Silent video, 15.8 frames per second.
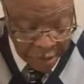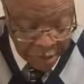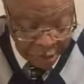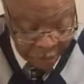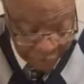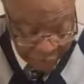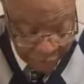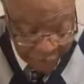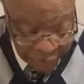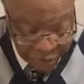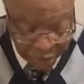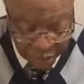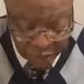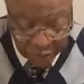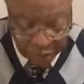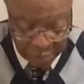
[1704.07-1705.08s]
You fail to
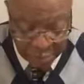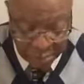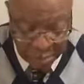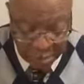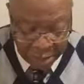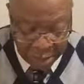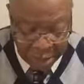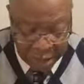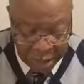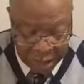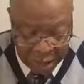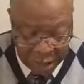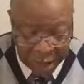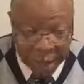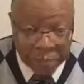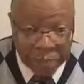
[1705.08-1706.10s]
treat all people alike.